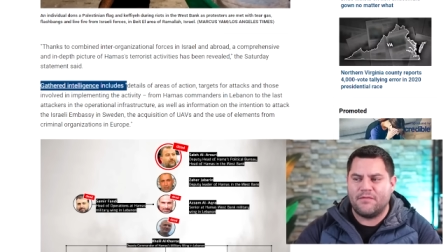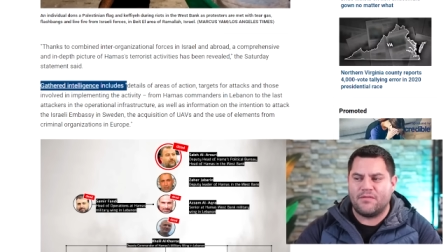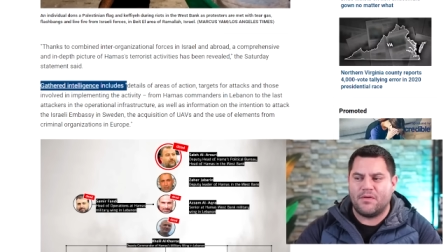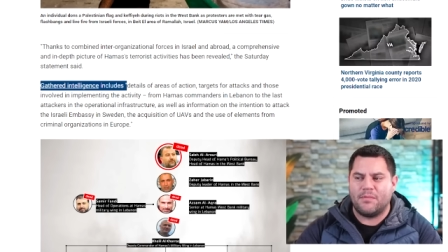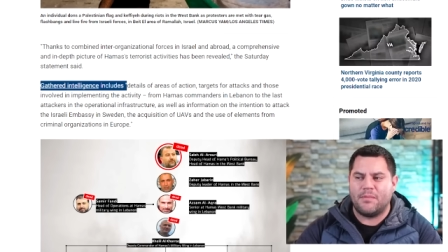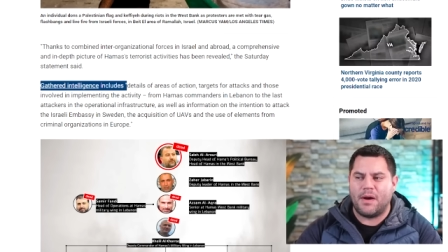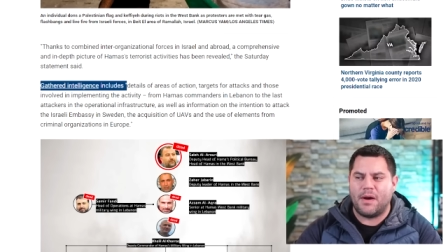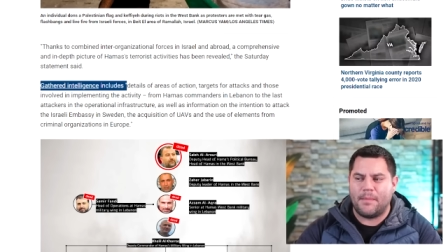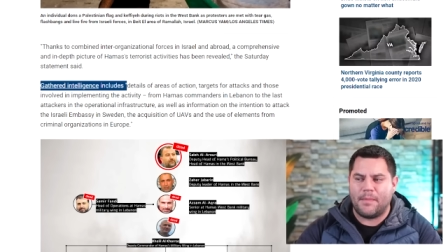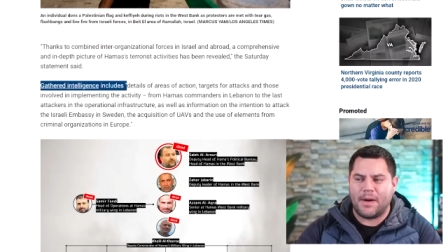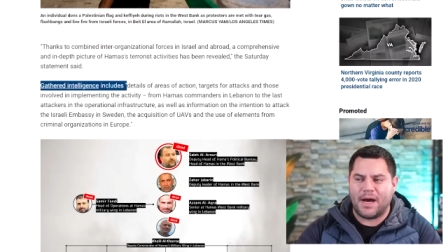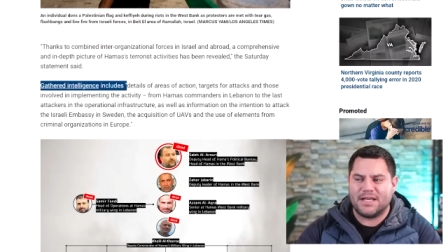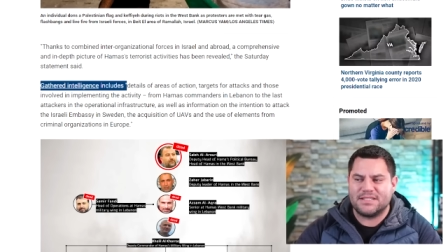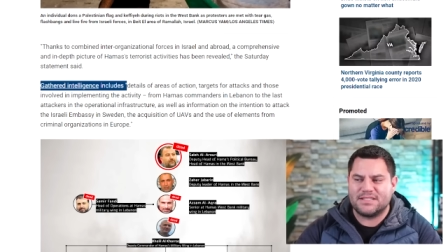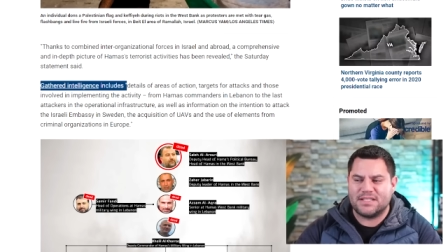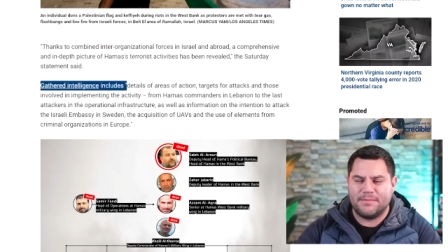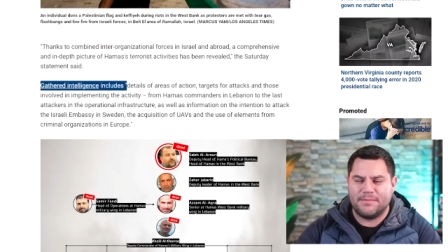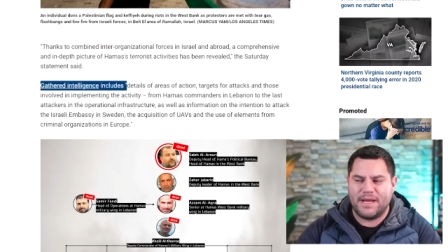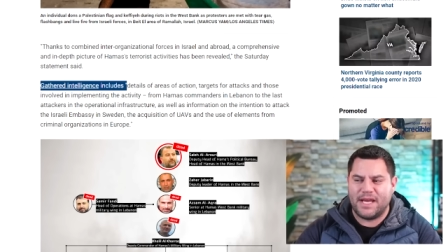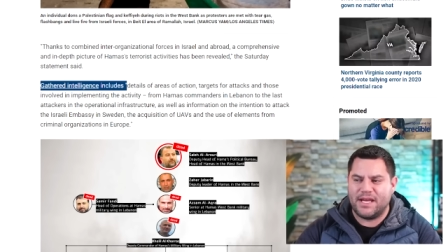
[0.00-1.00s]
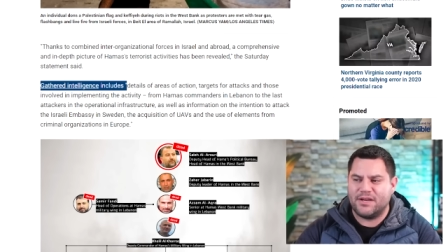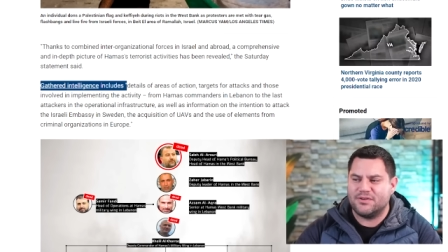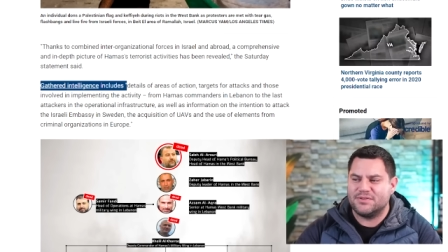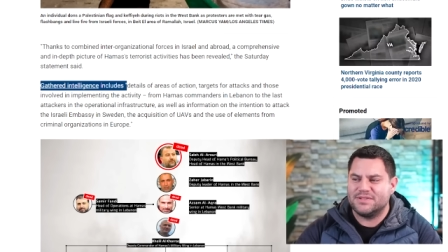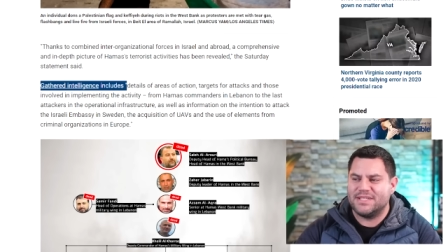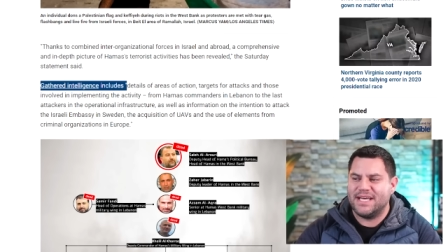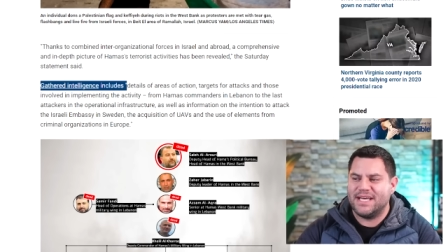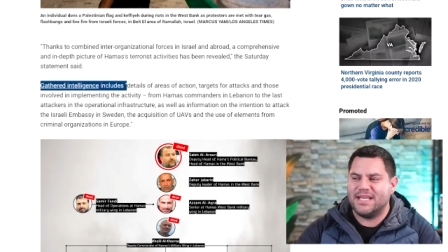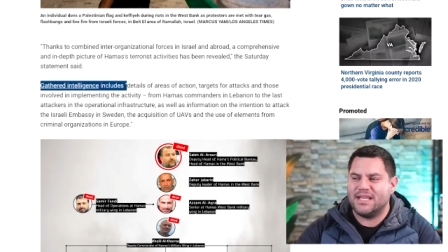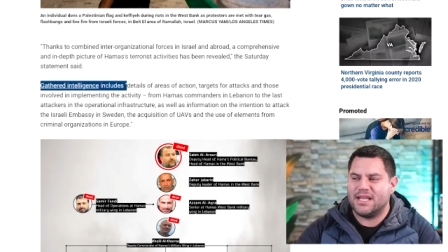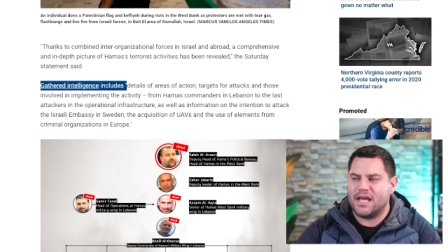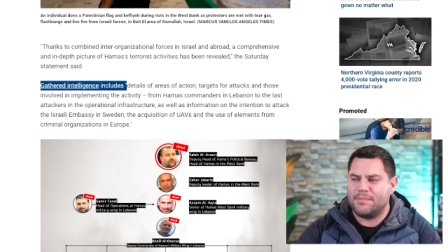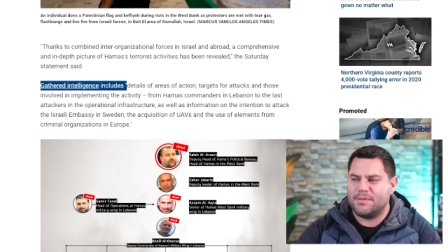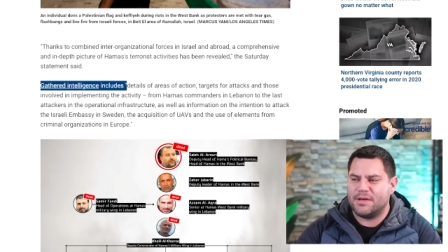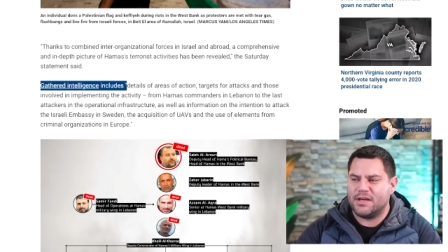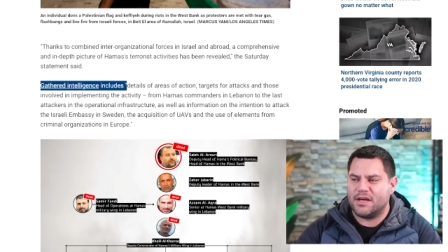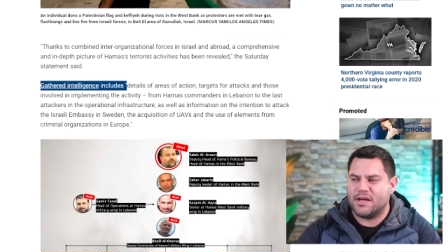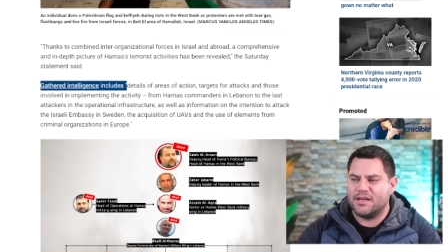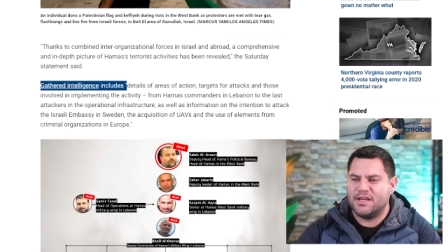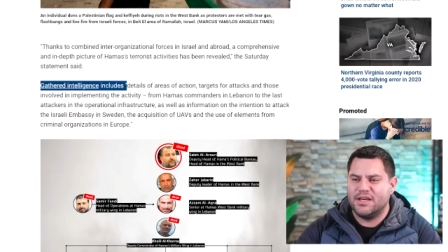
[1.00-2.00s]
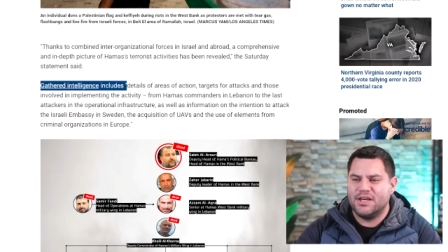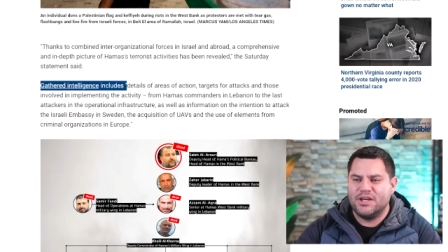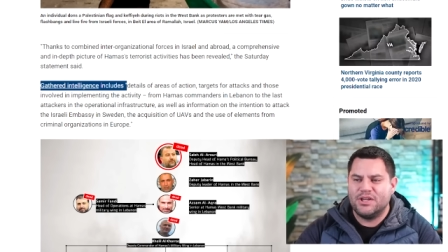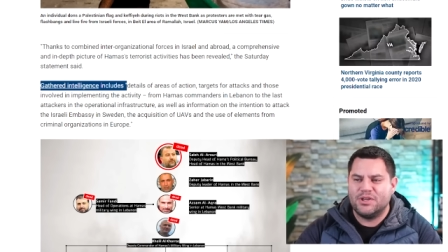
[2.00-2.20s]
from Hamas commanders in Lebanon